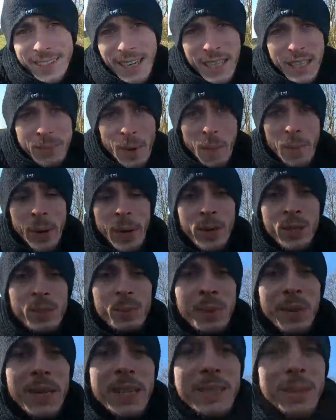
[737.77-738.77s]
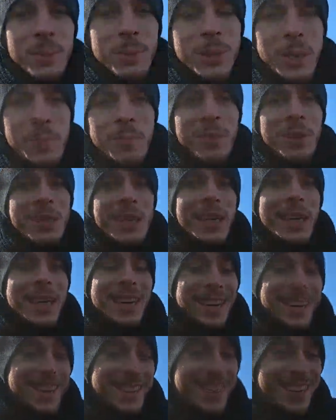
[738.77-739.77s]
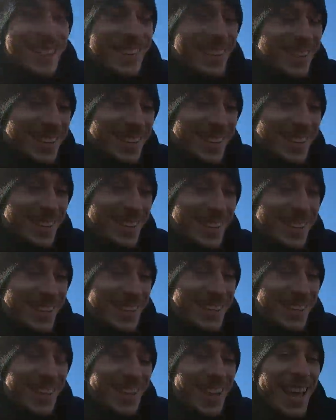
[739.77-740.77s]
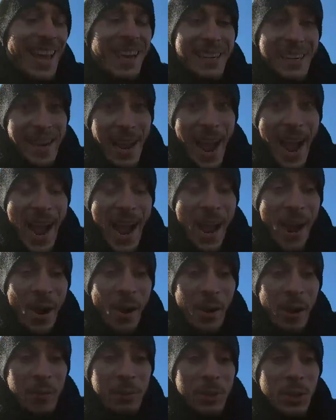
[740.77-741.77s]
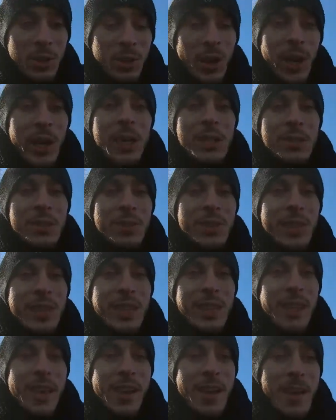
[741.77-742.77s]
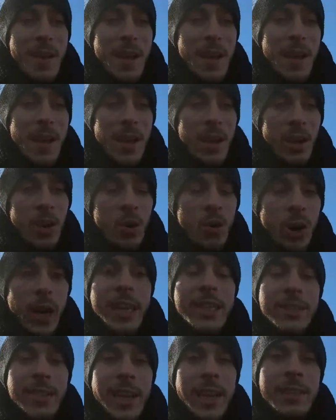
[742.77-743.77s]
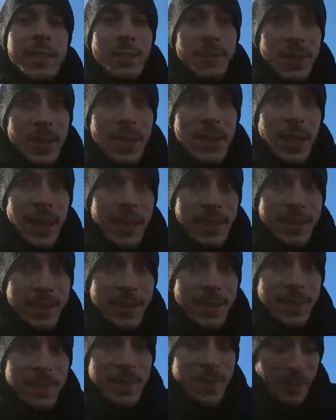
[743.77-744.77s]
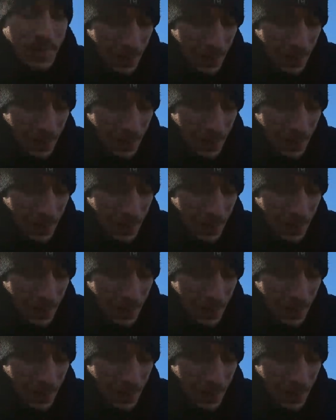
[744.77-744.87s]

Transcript: next to my parents' place, which I'm visiting. And now I'm starting to see great signs of success.